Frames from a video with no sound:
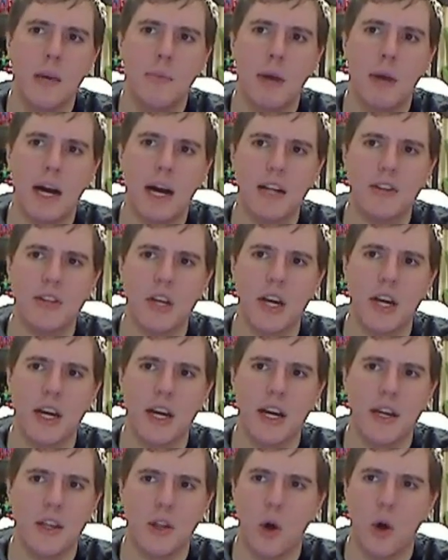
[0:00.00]
but
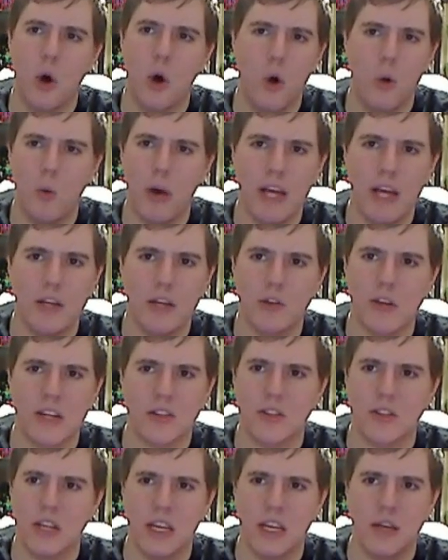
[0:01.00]
uh, the whole white
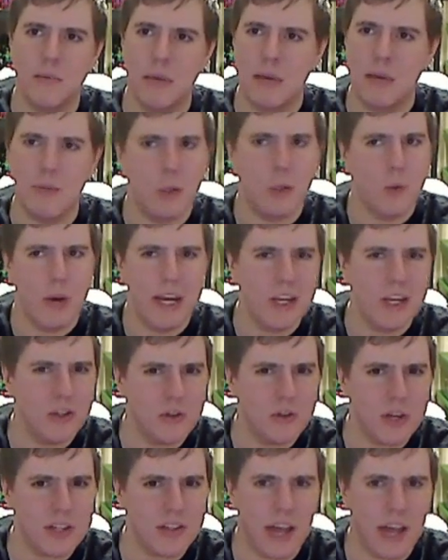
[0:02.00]
dress thing, maybe wedding
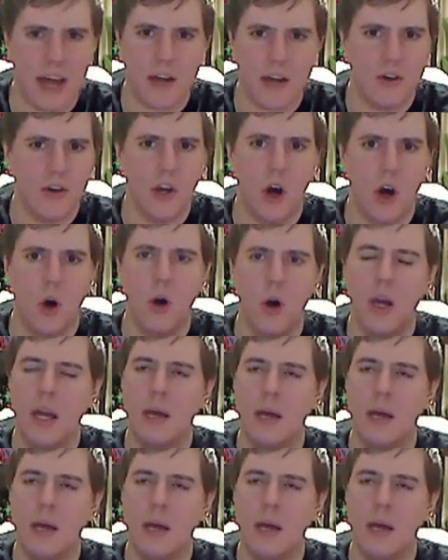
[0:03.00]
dress, I don't know.